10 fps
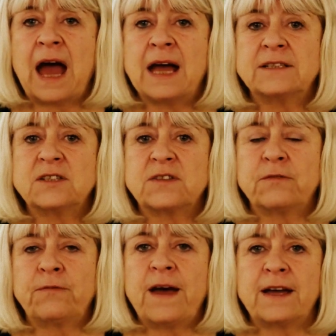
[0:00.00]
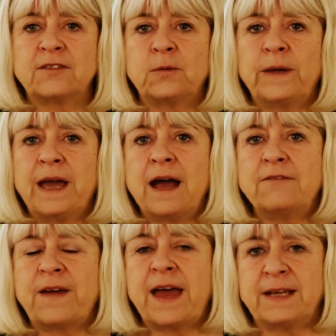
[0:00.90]
and the fact that we
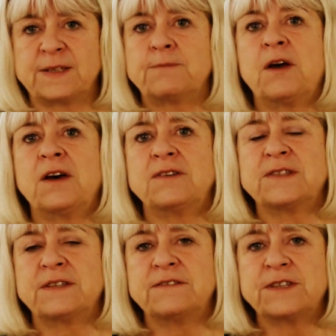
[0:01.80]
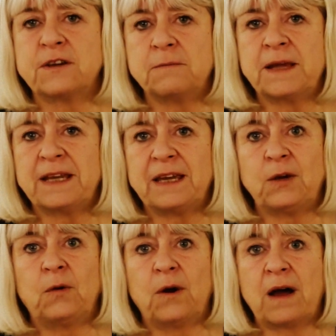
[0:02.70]
have experts in so
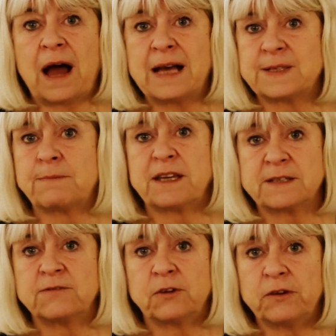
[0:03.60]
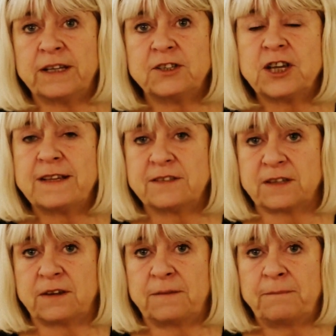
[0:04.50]
many aspects of the green
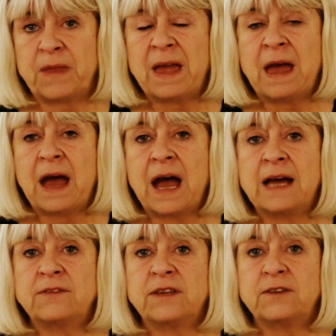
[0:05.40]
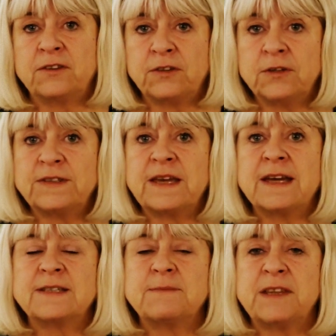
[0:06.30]
agenda. And the
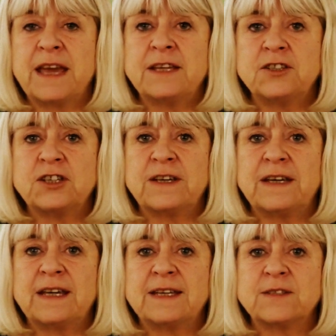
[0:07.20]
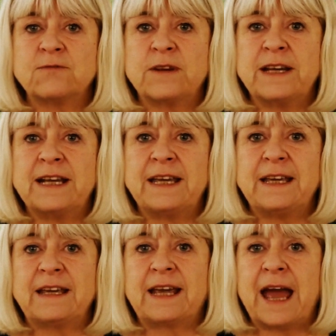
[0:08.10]
enthusiasm and the energy is
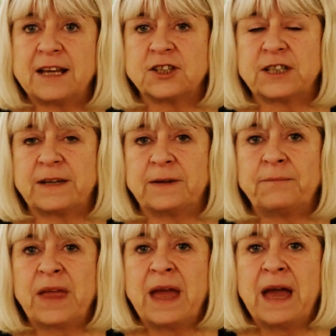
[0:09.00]
really catching,